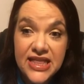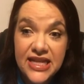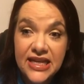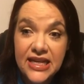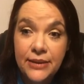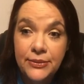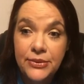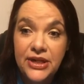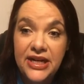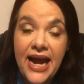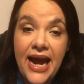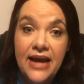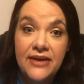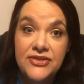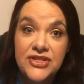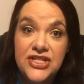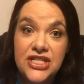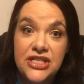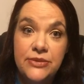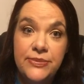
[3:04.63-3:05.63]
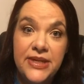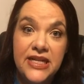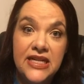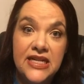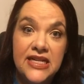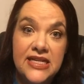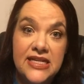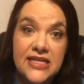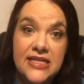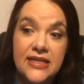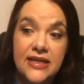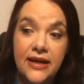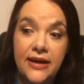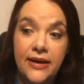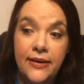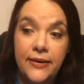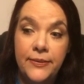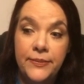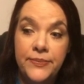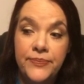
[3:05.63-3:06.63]
I think I'm going to have to because,
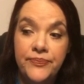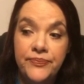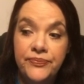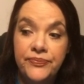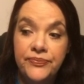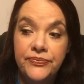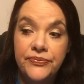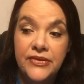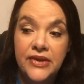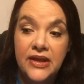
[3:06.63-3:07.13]
um,